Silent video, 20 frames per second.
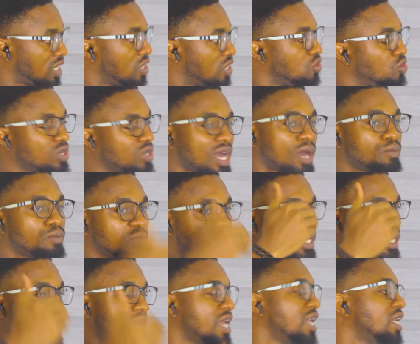You can be
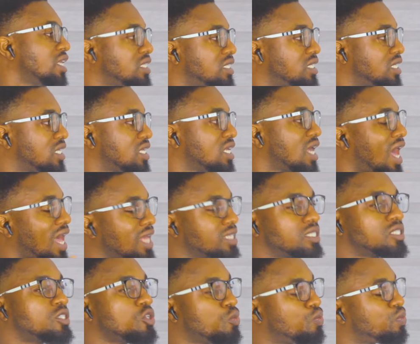80 and
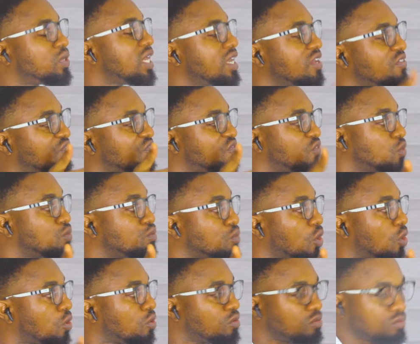still play
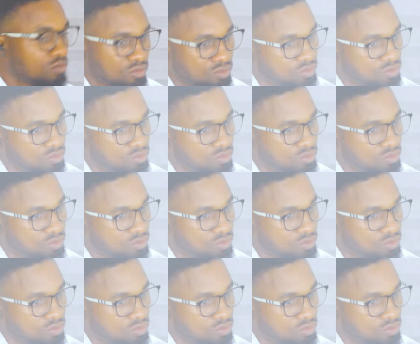football.